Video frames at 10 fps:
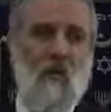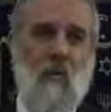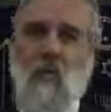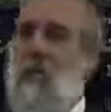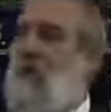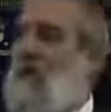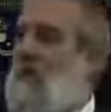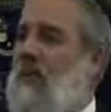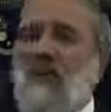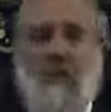What do you
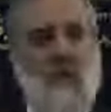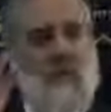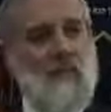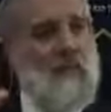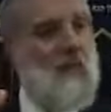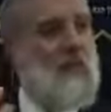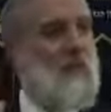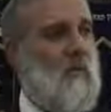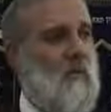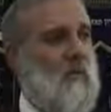think the
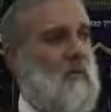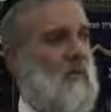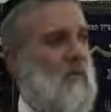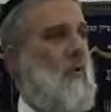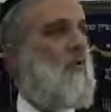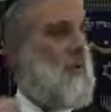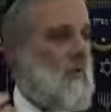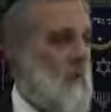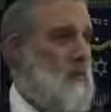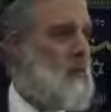combination of these three will
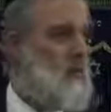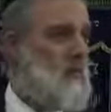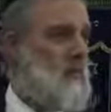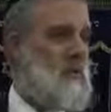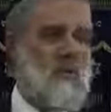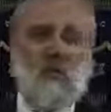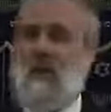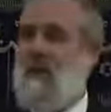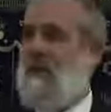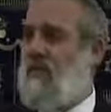produce in
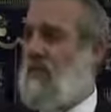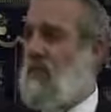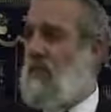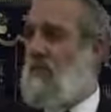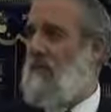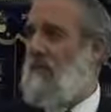an individual?